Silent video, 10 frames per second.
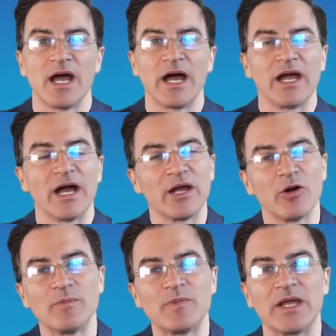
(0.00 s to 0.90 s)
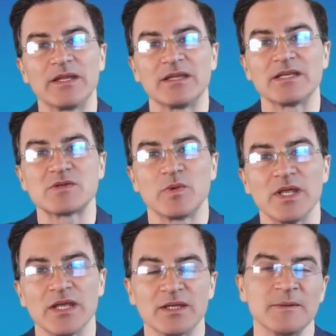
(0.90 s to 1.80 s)
I hope that this
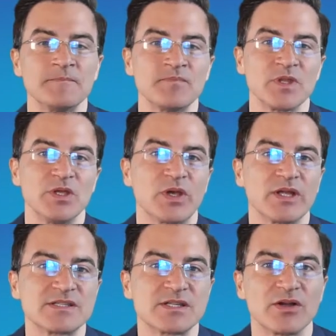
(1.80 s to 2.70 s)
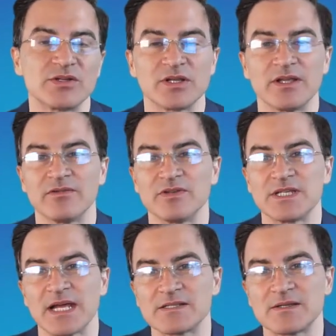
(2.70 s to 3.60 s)
week you can start to give
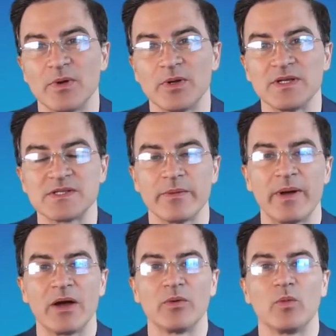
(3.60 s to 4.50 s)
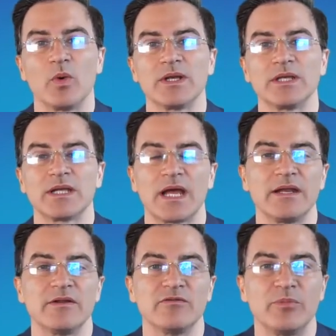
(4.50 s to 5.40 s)
testimonies about what
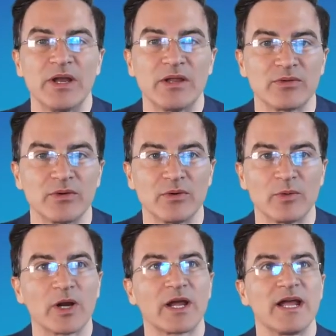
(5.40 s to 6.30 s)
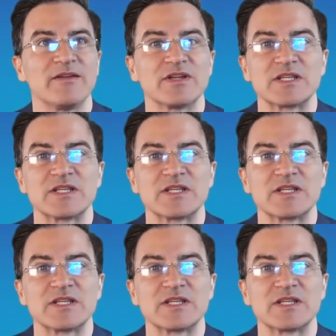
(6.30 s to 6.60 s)
kind of breakthrough or what kind of